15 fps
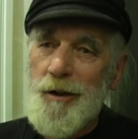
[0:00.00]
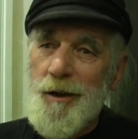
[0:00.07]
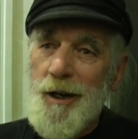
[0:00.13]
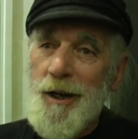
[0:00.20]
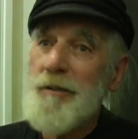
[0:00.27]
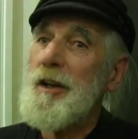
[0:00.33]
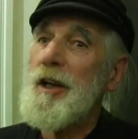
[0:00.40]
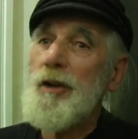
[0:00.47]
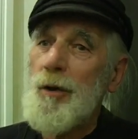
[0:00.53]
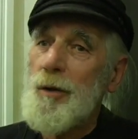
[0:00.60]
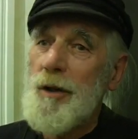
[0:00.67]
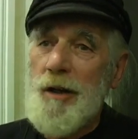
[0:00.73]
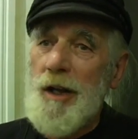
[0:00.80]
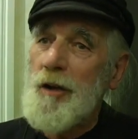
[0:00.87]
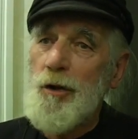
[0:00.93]
and
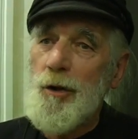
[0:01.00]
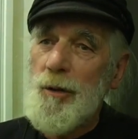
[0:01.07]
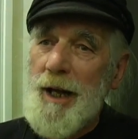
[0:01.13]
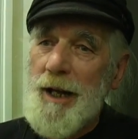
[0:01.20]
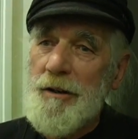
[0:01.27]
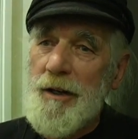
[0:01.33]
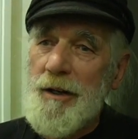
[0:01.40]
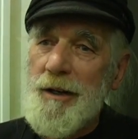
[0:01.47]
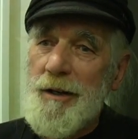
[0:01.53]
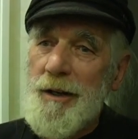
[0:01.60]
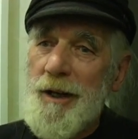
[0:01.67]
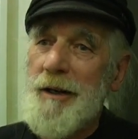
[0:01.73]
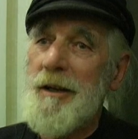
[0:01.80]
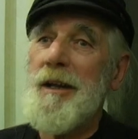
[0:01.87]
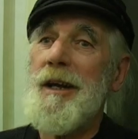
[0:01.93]
they'll do that
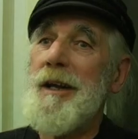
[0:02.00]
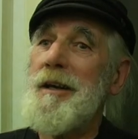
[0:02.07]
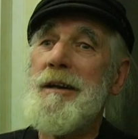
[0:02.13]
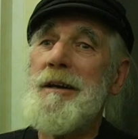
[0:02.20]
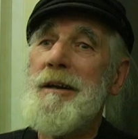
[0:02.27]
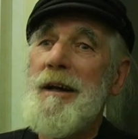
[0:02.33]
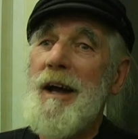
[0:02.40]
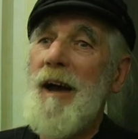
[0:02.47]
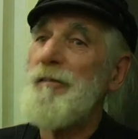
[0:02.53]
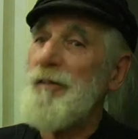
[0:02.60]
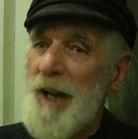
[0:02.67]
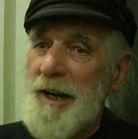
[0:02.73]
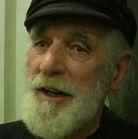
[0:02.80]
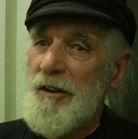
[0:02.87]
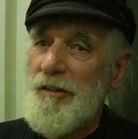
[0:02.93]
in
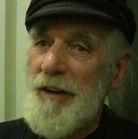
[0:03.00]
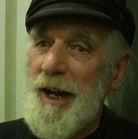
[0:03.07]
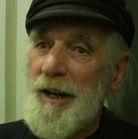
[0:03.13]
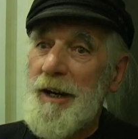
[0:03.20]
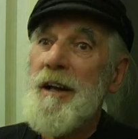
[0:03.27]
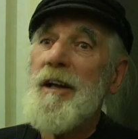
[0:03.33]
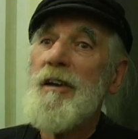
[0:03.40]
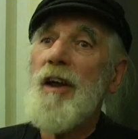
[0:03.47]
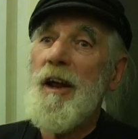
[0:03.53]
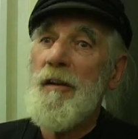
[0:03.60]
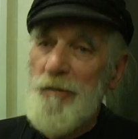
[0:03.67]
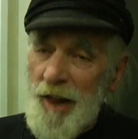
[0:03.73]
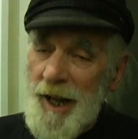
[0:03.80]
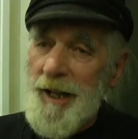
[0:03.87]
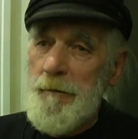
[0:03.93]
Afghanistan
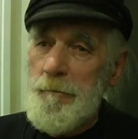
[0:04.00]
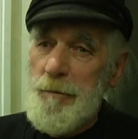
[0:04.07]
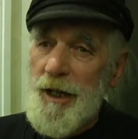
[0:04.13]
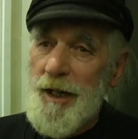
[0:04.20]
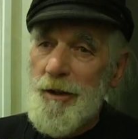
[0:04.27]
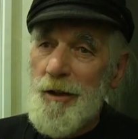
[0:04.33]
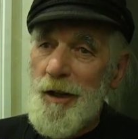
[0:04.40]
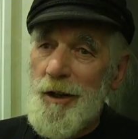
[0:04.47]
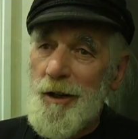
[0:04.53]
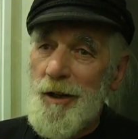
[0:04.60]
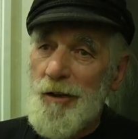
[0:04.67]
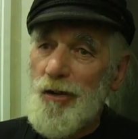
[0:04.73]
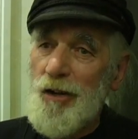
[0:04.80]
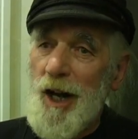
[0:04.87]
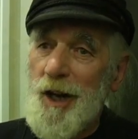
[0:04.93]
if they can be
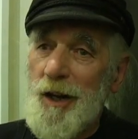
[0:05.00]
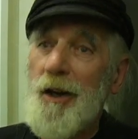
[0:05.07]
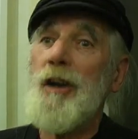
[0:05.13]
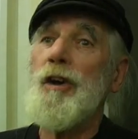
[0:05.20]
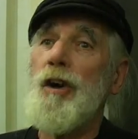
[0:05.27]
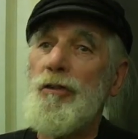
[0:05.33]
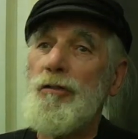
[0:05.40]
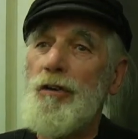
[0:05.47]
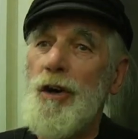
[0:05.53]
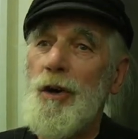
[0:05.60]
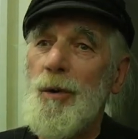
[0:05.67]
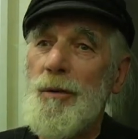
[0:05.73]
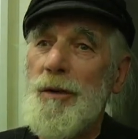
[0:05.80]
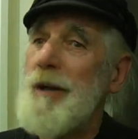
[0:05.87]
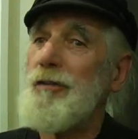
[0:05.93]
in charge, in
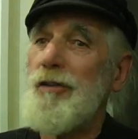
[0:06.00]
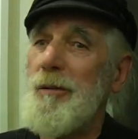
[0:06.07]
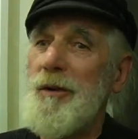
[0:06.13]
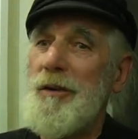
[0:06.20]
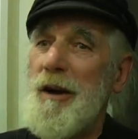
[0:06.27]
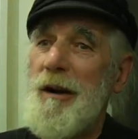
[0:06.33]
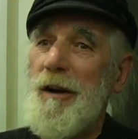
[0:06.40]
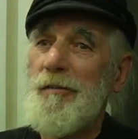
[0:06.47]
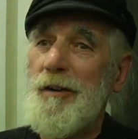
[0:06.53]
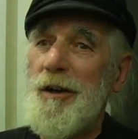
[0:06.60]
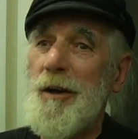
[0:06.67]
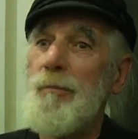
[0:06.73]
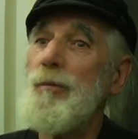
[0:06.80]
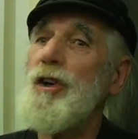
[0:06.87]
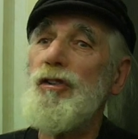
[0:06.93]
control. That's what they're after,
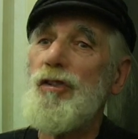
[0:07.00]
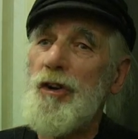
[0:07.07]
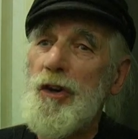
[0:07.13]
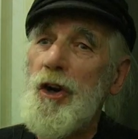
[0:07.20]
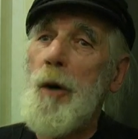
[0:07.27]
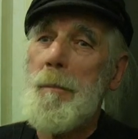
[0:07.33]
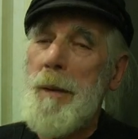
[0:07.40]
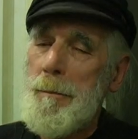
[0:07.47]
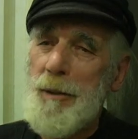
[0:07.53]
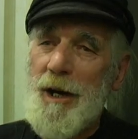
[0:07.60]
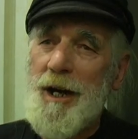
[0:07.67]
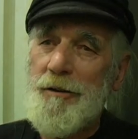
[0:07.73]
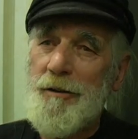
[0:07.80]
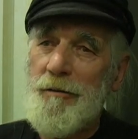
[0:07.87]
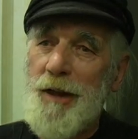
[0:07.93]
and we should not be
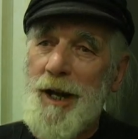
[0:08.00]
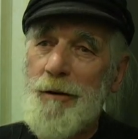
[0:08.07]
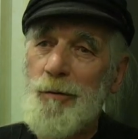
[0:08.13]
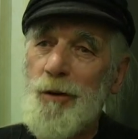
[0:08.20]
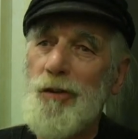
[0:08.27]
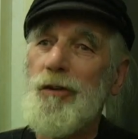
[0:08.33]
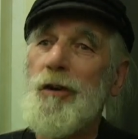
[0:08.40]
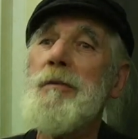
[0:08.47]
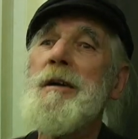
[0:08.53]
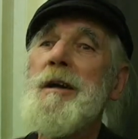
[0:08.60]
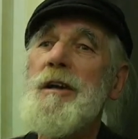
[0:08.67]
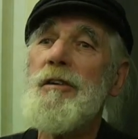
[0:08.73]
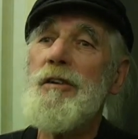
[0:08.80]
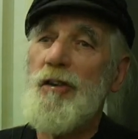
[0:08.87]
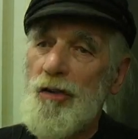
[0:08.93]
part of that. We should
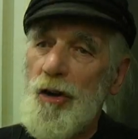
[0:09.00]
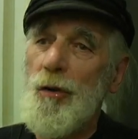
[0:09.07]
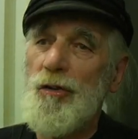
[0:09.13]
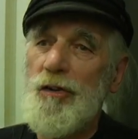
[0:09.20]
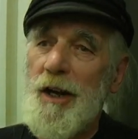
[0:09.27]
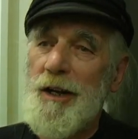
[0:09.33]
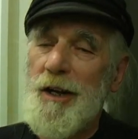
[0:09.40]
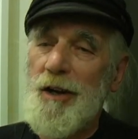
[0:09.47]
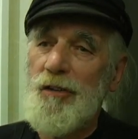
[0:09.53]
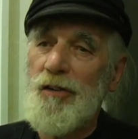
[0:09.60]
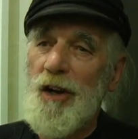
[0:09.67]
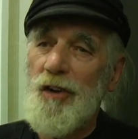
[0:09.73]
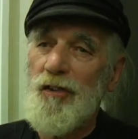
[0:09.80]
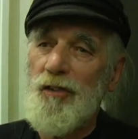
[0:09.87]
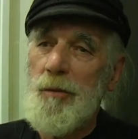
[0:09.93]
dissociate
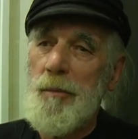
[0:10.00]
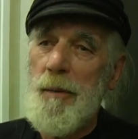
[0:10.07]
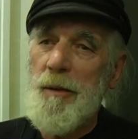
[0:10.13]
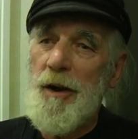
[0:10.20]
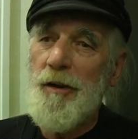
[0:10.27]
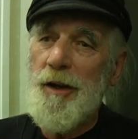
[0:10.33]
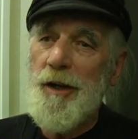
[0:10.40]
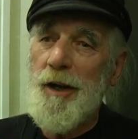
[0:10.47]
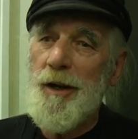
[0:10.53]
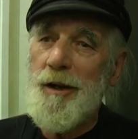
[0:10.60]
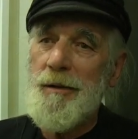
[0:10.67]
ourselves from America.